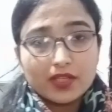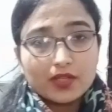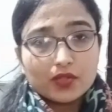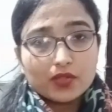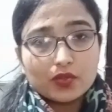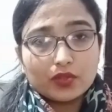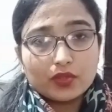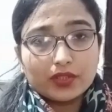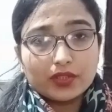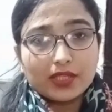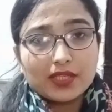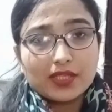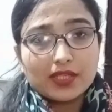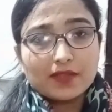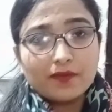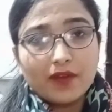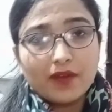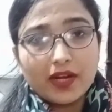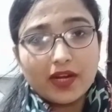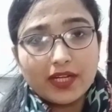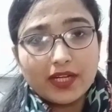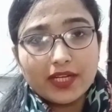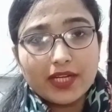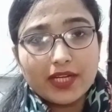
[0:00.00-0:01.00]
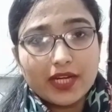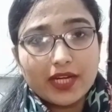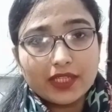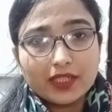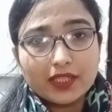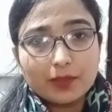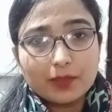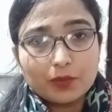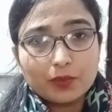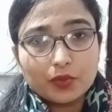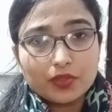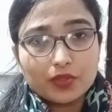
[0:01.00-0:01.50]
So thus far he had
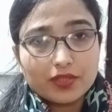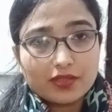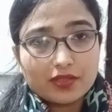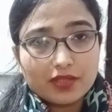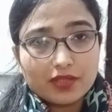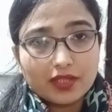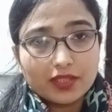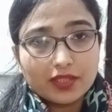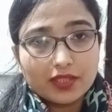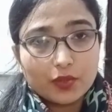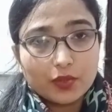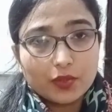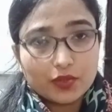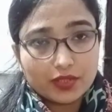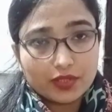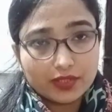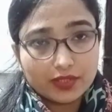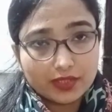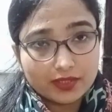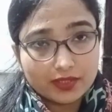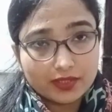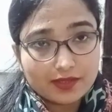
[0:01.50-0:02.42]
come to this conclusion that